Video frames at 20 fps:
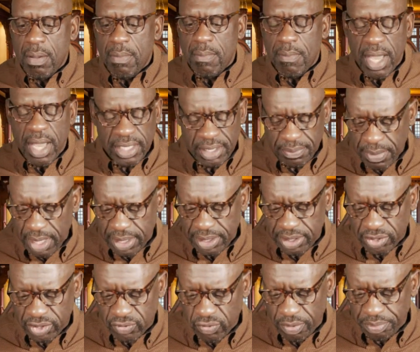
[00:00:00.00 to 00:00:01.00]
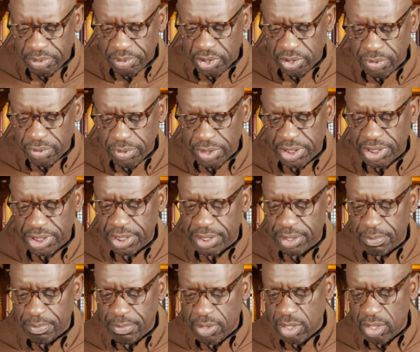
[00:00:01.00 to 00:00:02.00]
My scriptures,
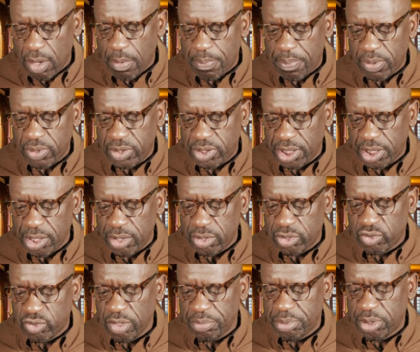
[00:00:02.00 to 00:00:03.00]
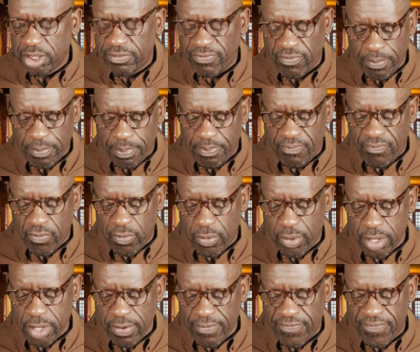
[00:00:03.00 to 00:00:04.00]
y'all posting your scriptures
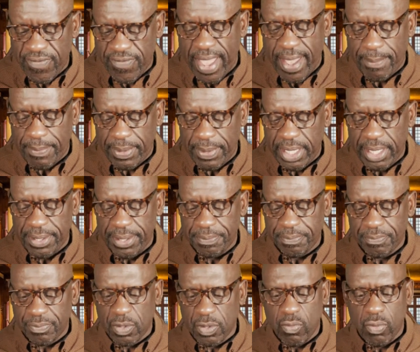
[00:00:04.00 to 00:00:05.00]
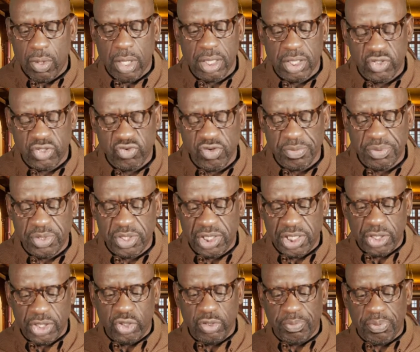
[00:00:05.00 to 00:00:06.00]
for your family. What are the scriptures
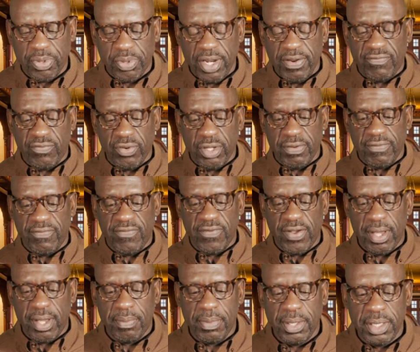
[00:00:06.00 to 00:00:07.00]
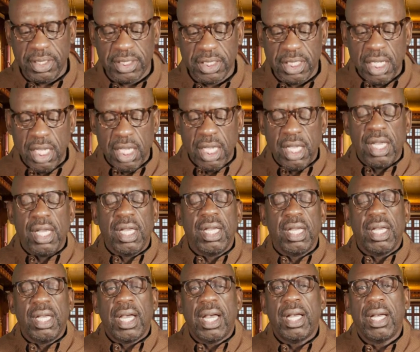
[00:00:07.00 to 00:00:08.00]
that you pray for your families?
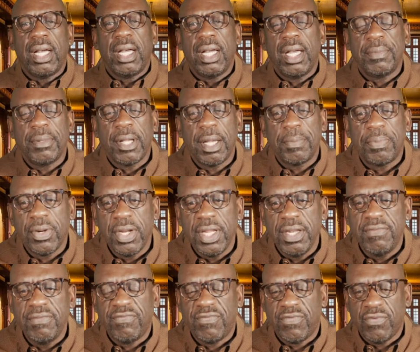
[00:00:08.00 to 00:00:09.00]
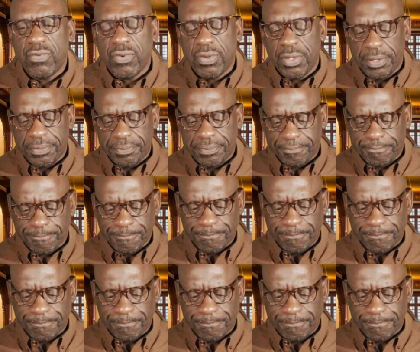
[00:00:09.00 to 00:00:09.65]
I prayed for